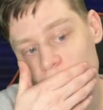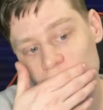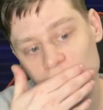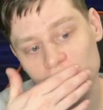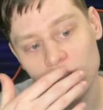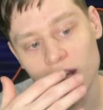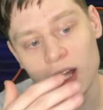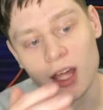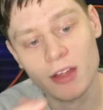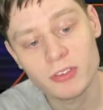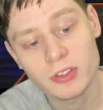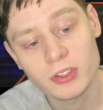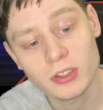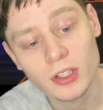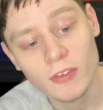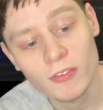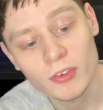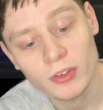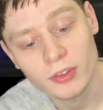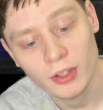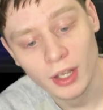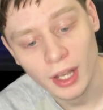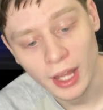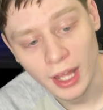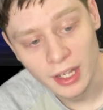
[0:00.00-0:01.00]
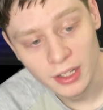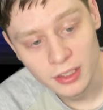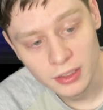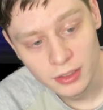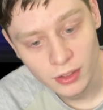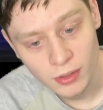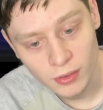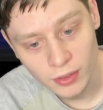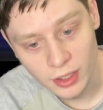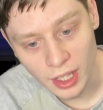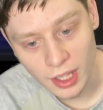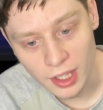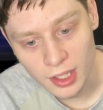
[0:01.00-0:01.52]
So you have server select,
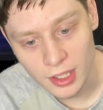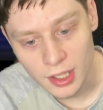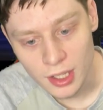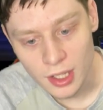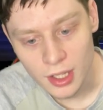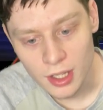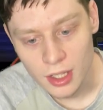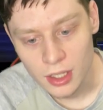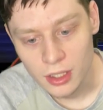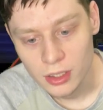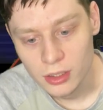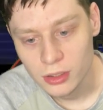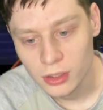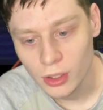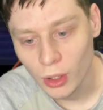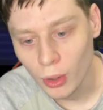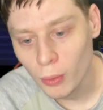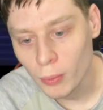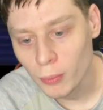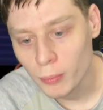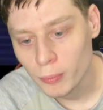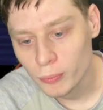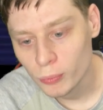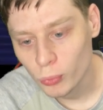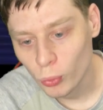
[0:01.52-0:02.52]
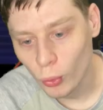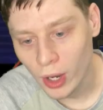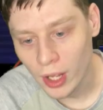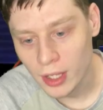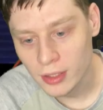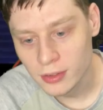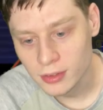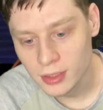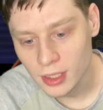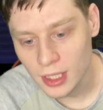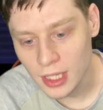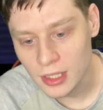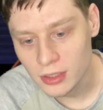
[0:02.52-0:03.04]
okay? Don't press
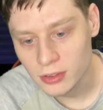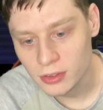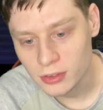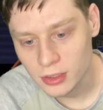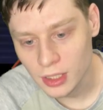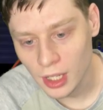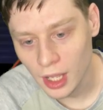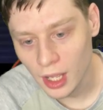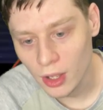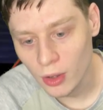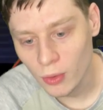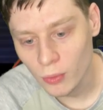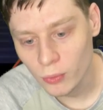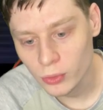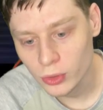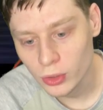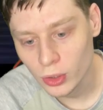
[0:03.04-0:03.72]
East Town.